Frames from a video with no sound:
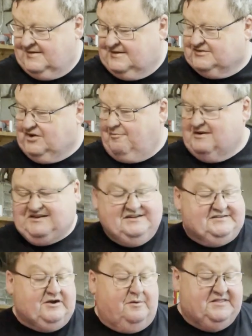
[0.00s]
Simon
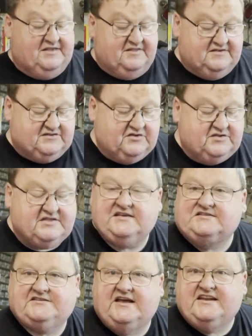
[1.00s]
did tell me that the 2
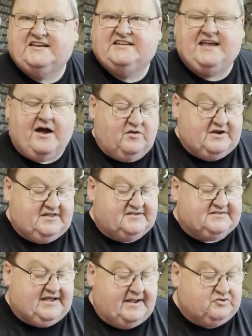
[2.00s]
things needed to go in at the
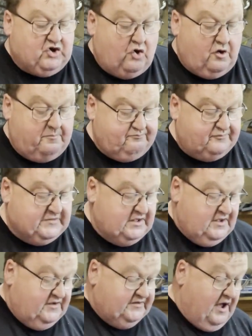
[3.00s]
same time.
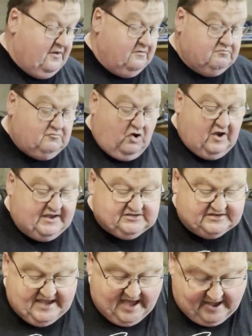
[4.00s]
So I
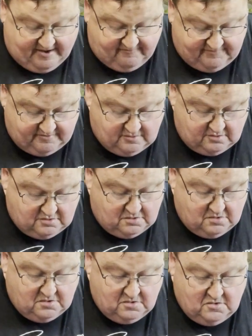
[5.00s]
actually have
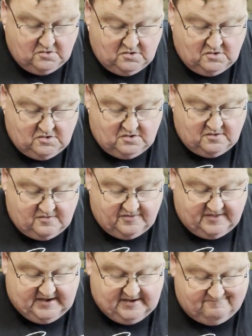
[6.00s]

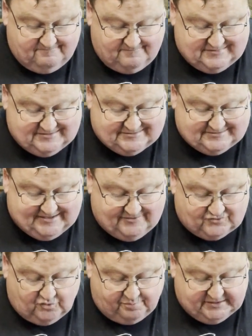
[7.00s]
the
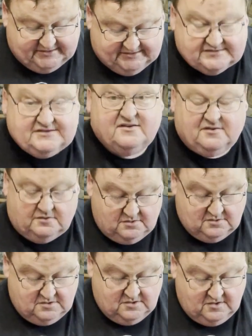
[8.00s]
central piece
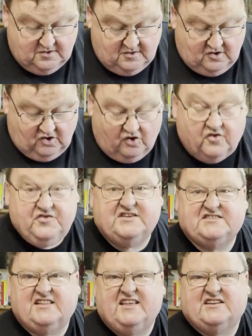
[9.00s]
on the
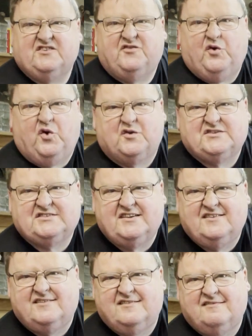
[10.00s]
selector forks
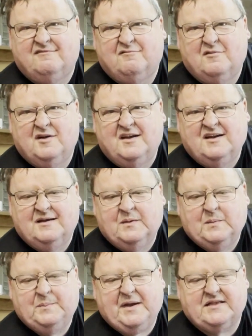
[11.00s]

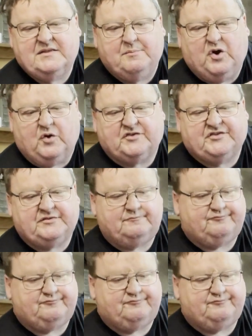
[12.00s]
back in the box.